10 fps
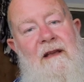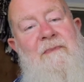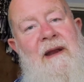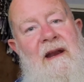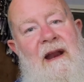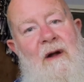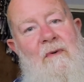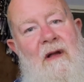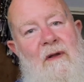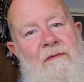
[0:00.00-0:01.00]
It's been in an
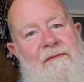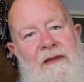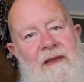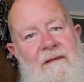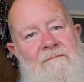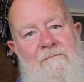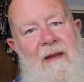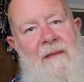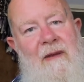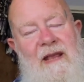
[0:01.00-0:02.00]
alcove for
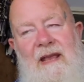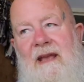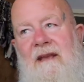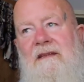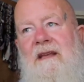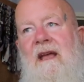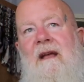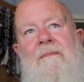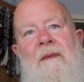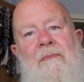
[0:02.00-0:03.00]
many, many years.
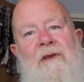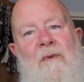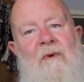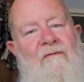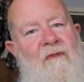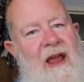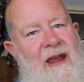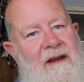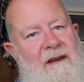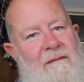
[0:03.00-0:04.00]
But you don't want
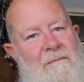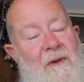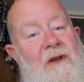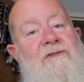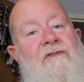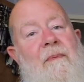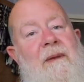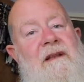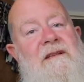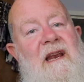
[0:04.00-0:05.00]
rain, bird
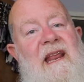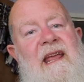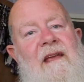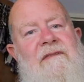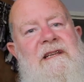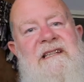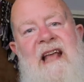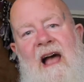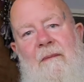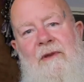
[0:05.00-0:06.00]
droppings, leaves,
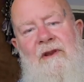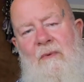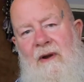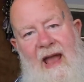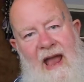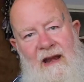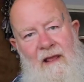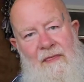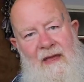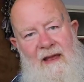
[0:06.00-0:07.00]
sap. You don't want
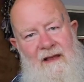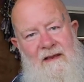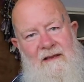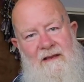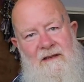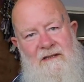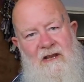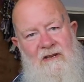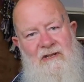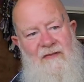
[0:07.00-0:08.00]
anything
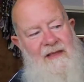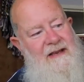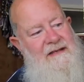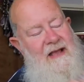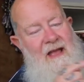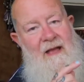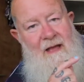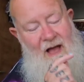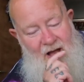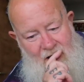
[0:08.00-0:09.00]
touching this.
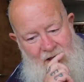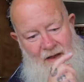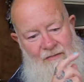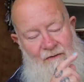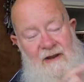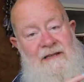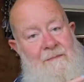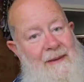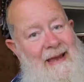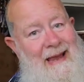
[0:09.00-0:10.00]
The
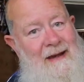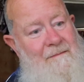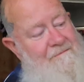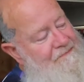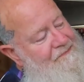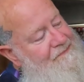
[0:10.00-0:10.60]
reason being,